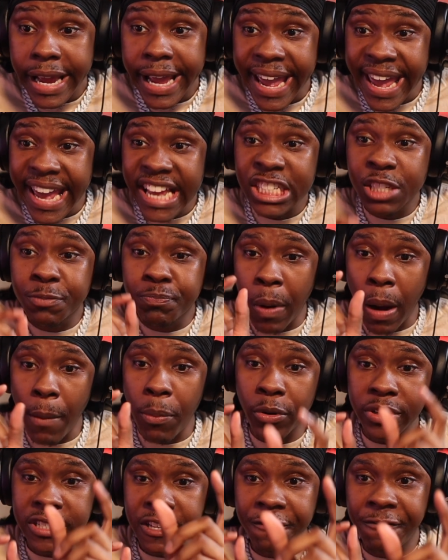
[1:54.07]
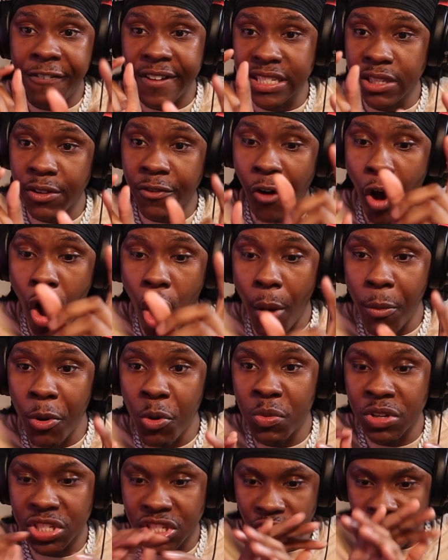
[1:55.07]
Each bubble is infested with
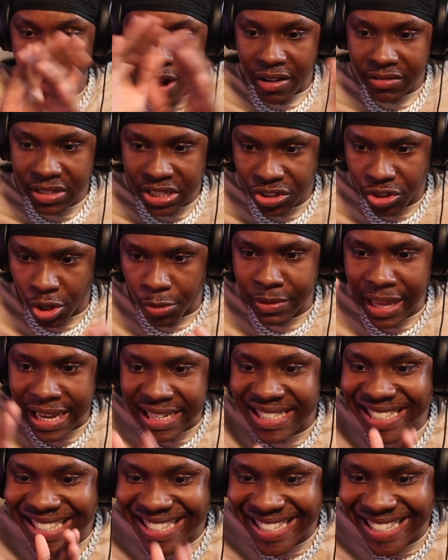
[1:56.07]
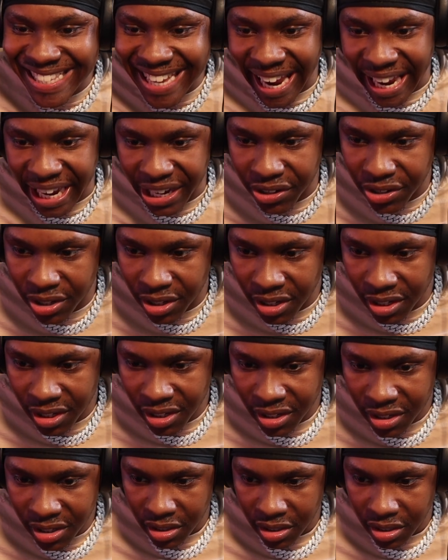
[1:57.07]
harmony which surrounds them. That's sick.
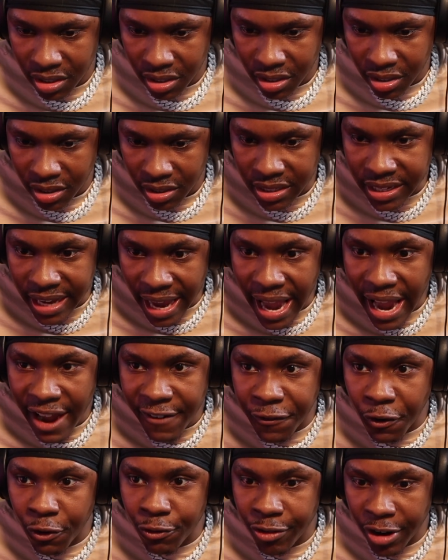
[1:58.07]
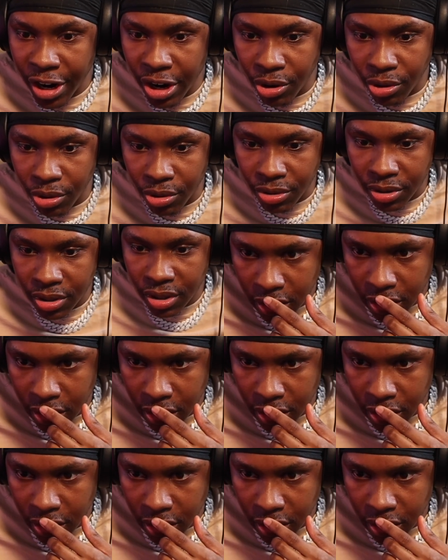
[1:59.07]
Yeah, for real.